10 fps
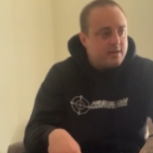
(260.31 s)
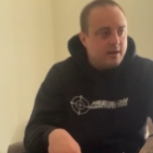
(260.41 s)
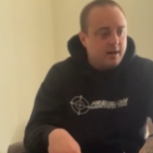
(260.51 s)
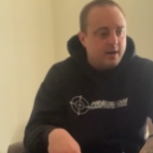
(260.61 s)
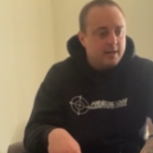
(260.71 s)

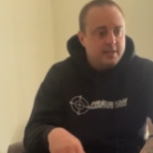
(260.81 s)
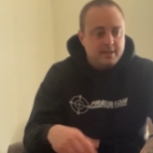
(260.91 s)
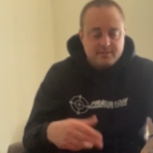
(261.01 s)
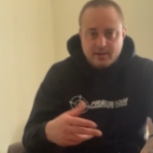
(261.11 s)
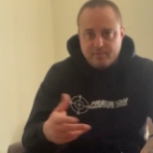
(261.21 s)

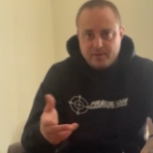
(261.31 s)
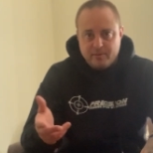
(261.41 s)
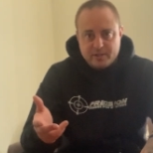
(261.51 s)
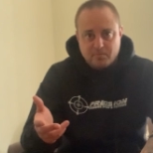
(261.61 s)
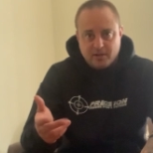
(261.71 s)
It's company
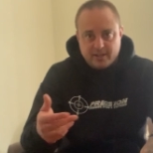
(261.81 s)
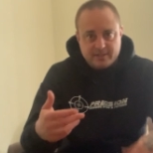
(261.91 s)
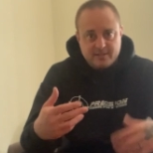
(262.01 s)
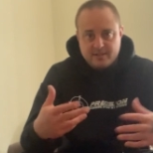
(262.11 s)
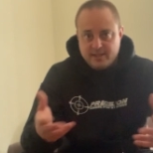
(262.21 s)
bench
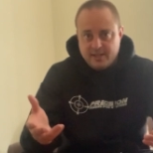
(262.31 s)
blocks.